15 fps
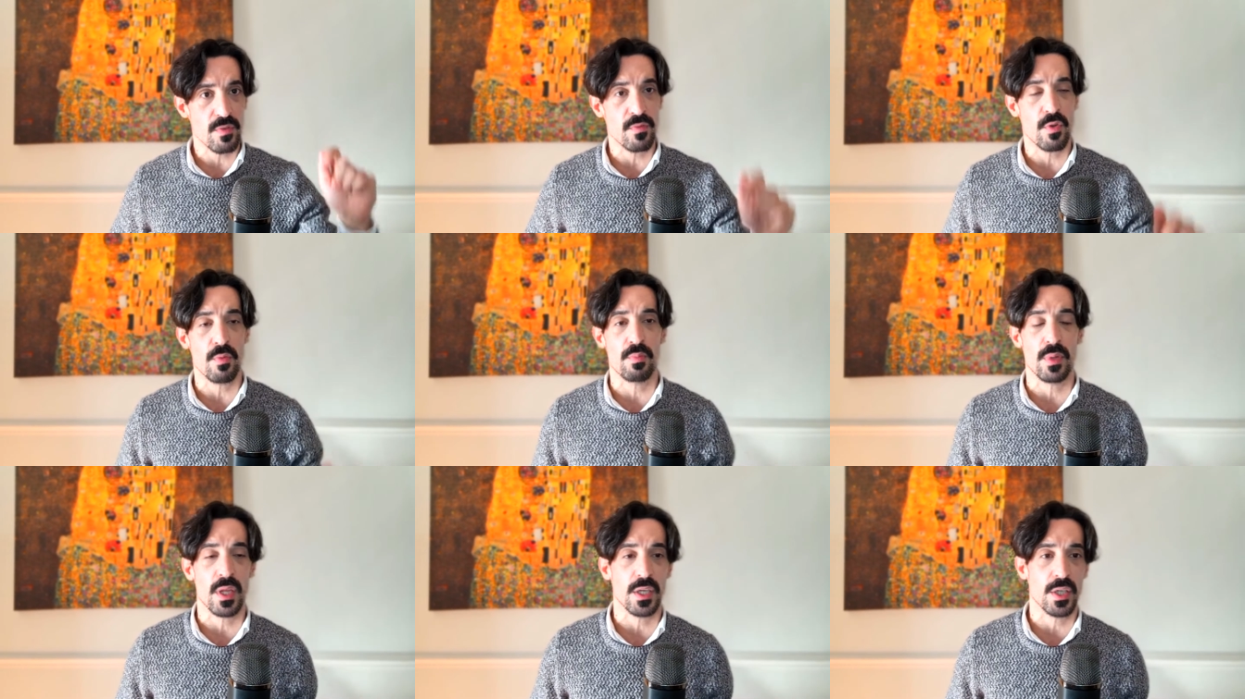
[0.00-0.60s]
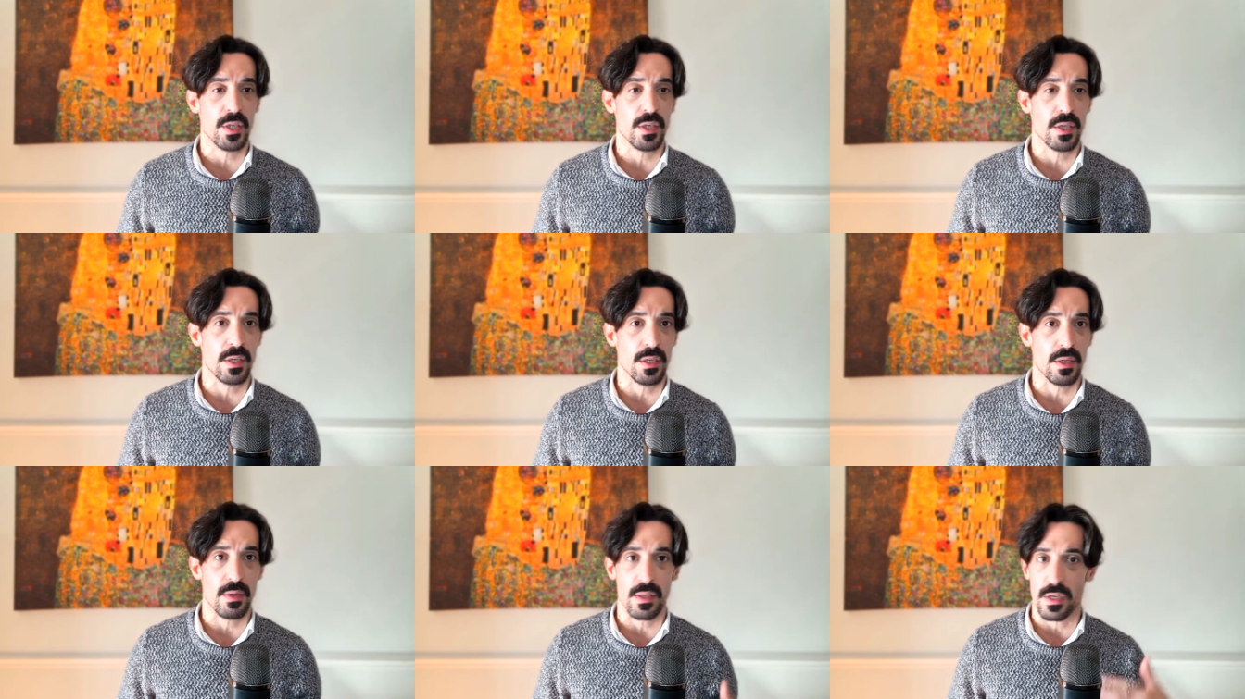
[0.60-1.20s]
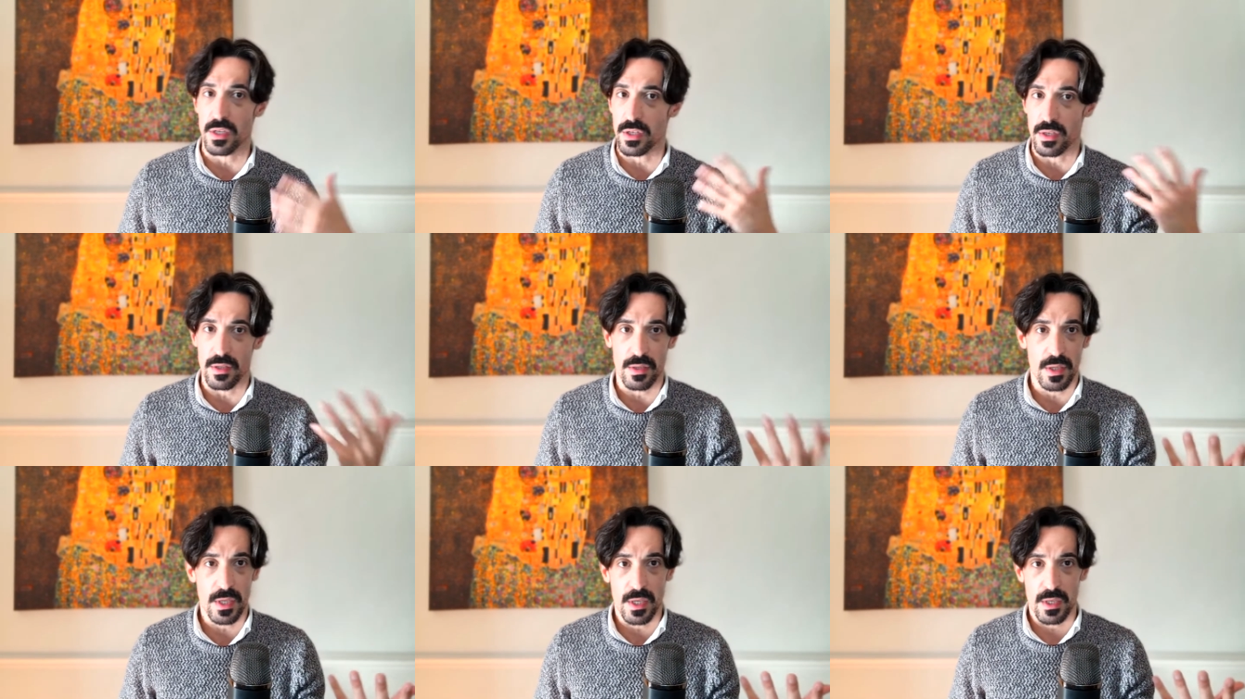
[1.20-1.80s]
if you're playing
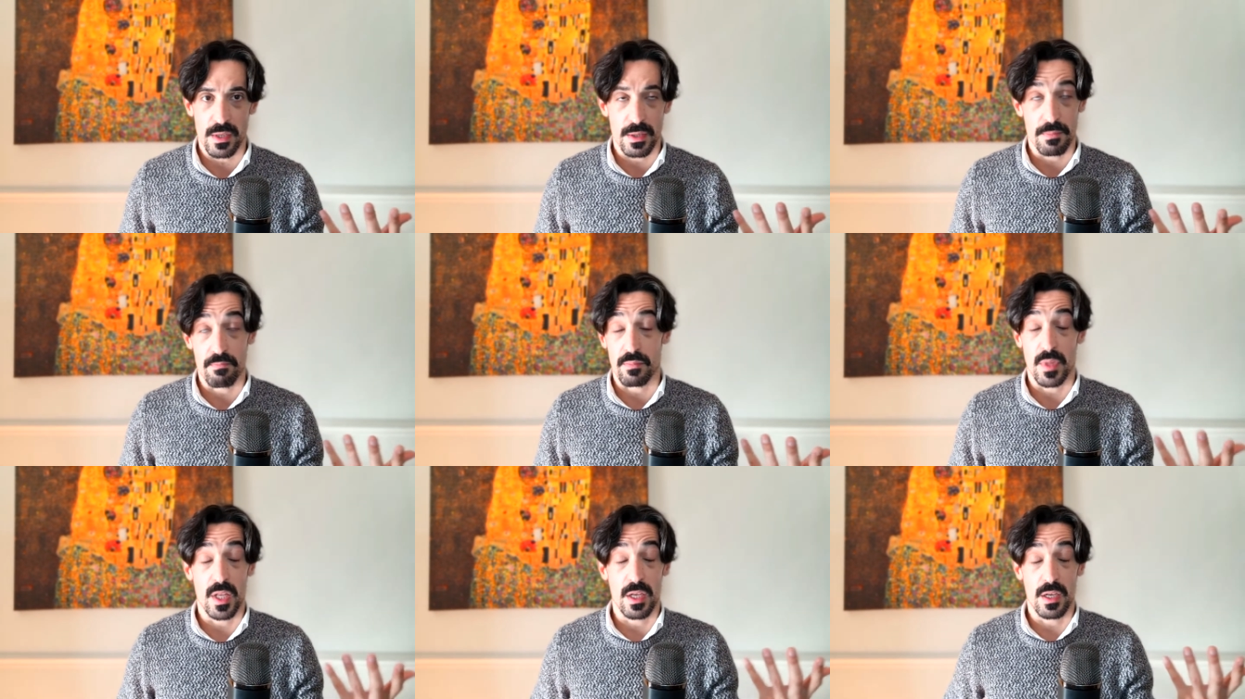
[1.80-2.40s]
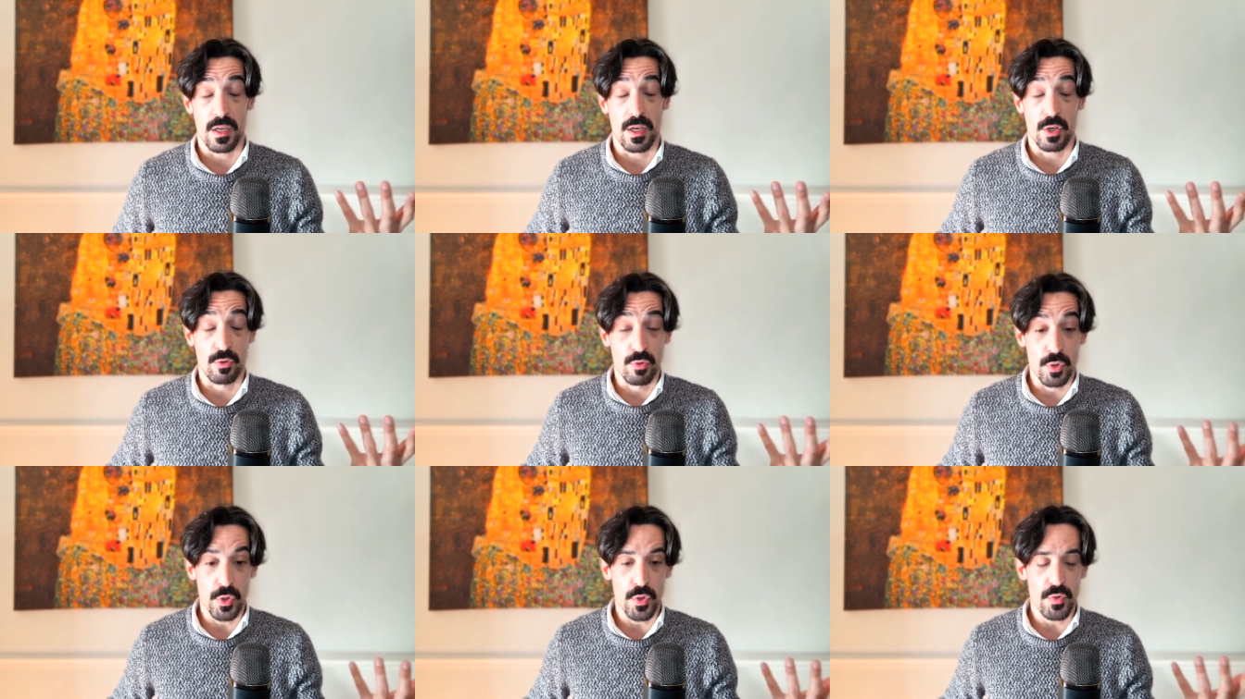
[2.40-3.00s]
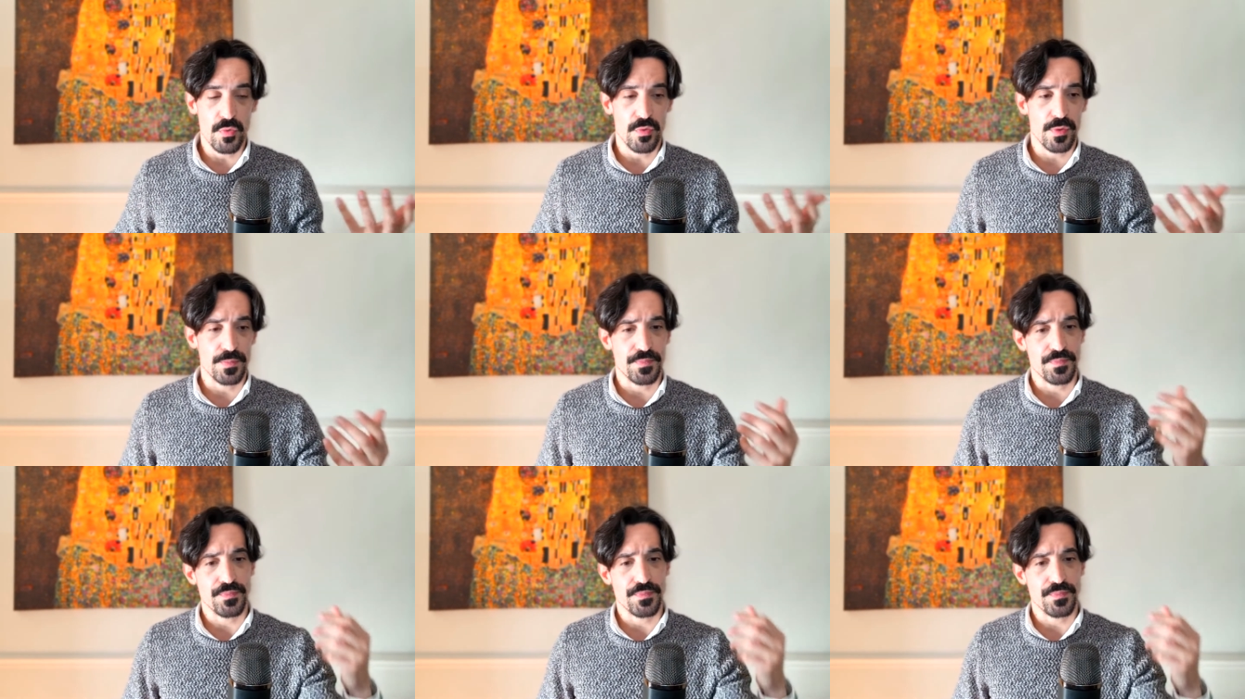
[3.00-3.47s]
a groove,